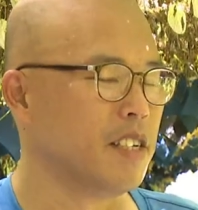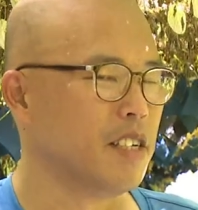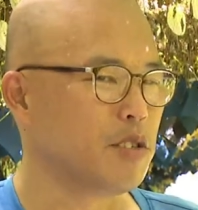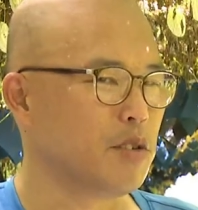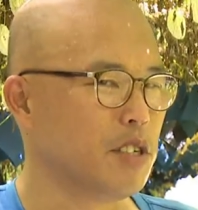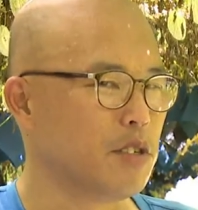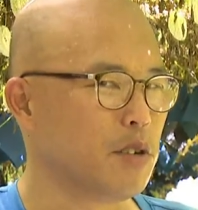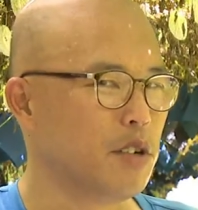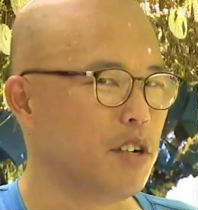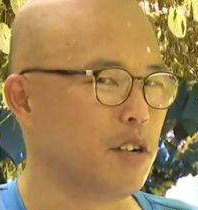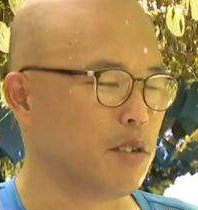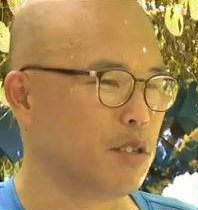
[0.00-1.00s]
I learned all the
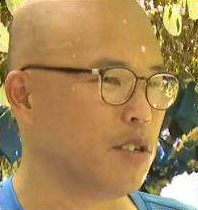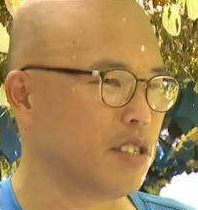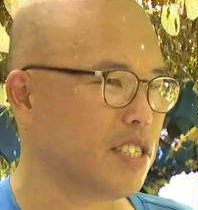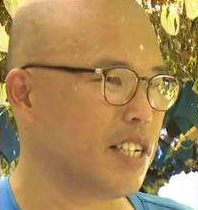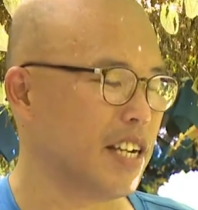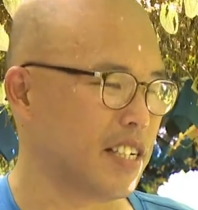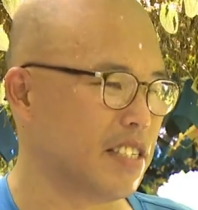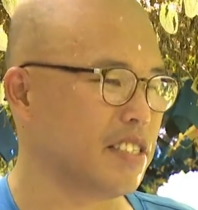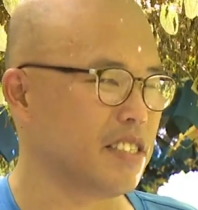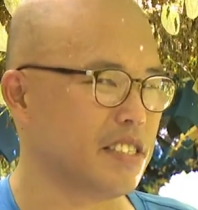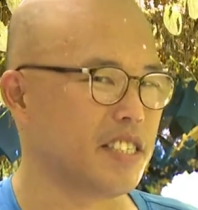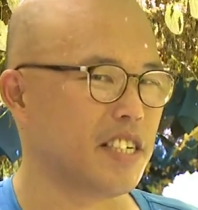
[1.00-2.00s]
issues people might
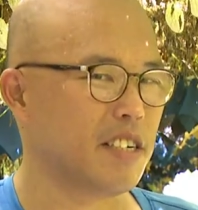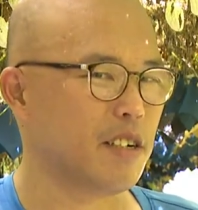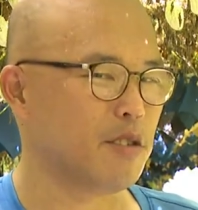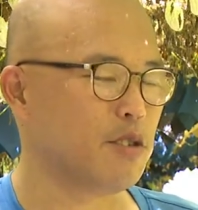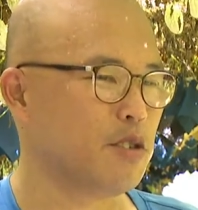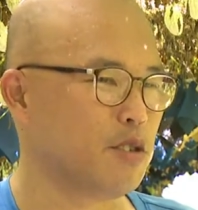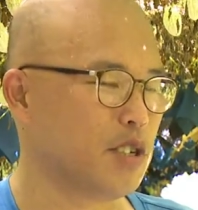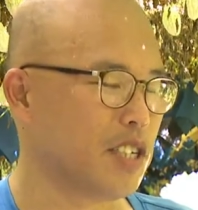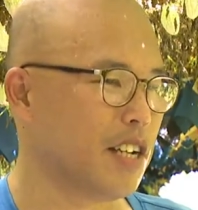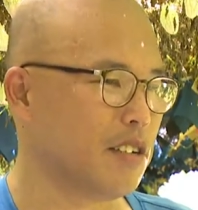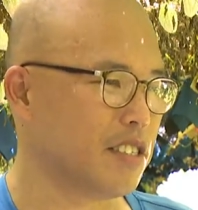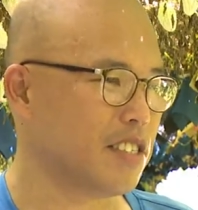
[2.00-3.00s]
face over ten
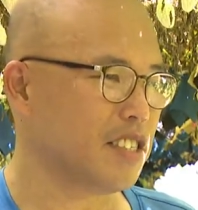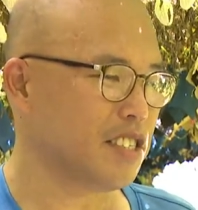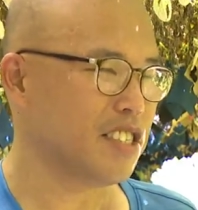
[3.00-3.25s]
years.